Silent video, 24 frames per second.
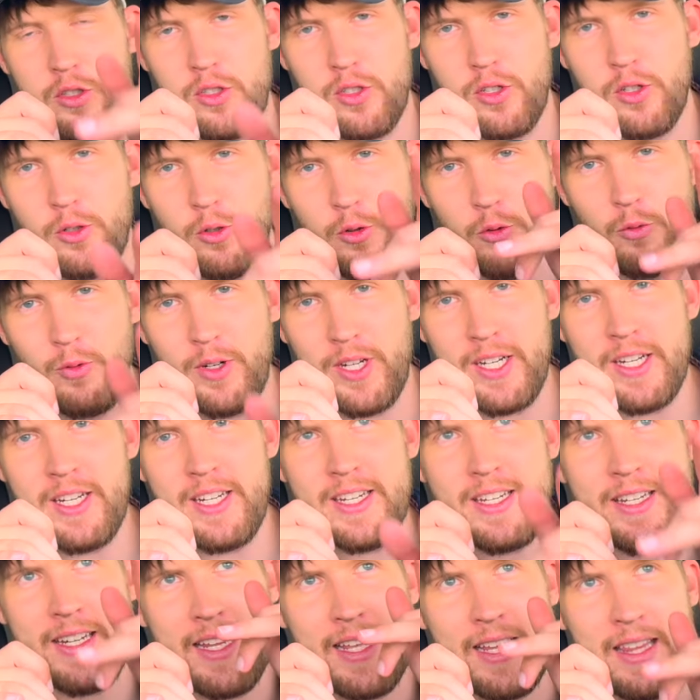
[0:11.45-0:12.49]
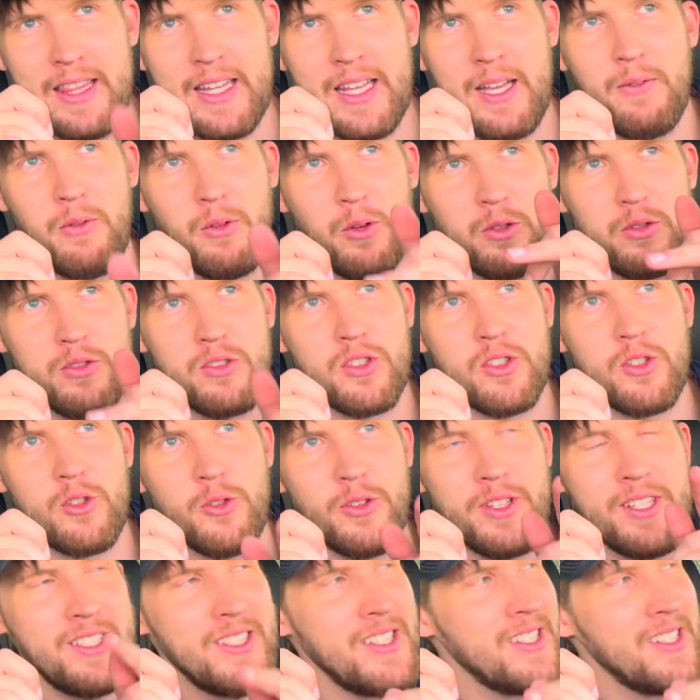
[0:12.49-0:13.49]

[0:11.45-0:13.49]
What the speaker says: 2, reading level 2. This